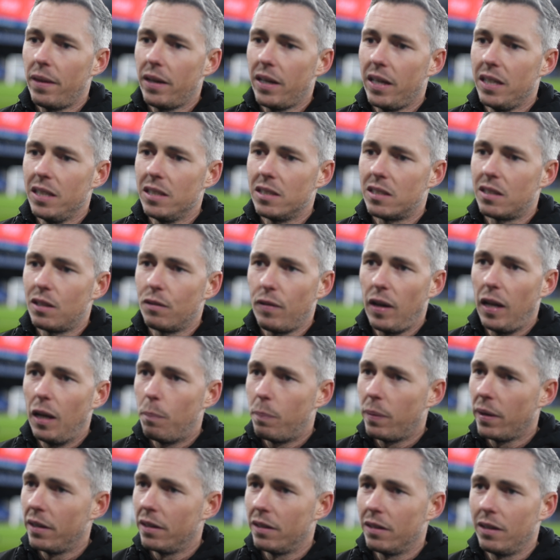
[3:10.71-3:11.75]
He's
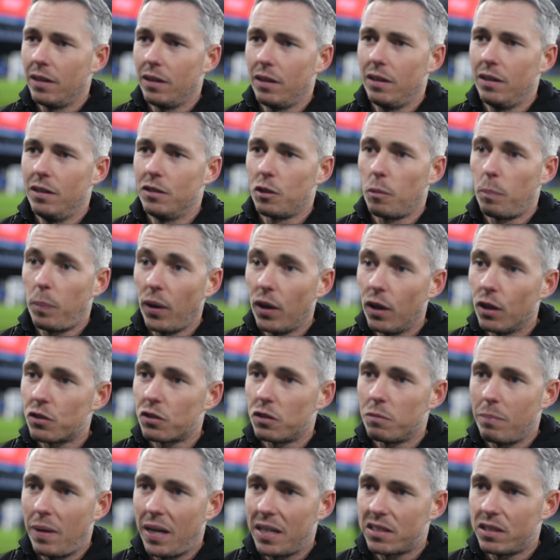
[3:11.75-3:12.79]
developing as a
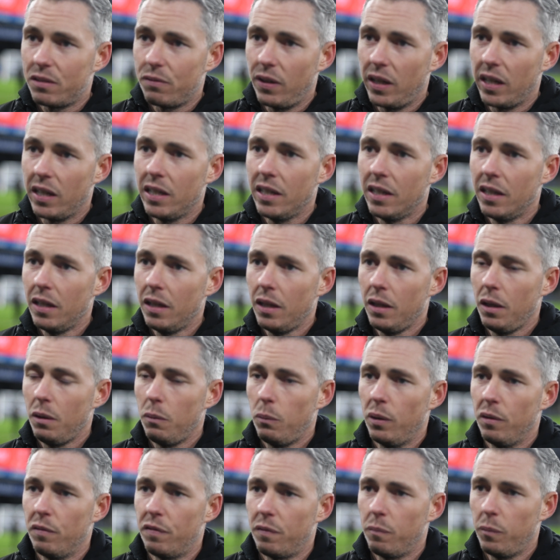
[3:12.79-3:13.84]
person massively
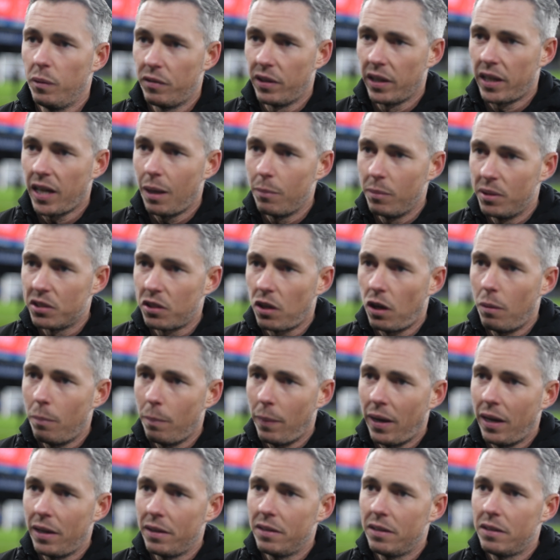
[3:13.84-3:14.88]
with the captain's
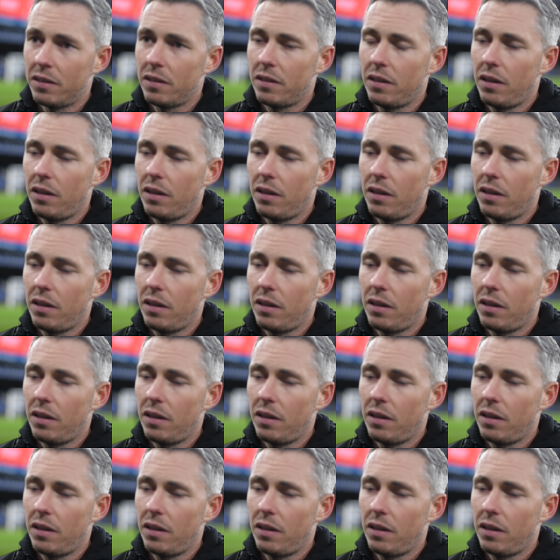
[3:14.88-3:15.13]
armband.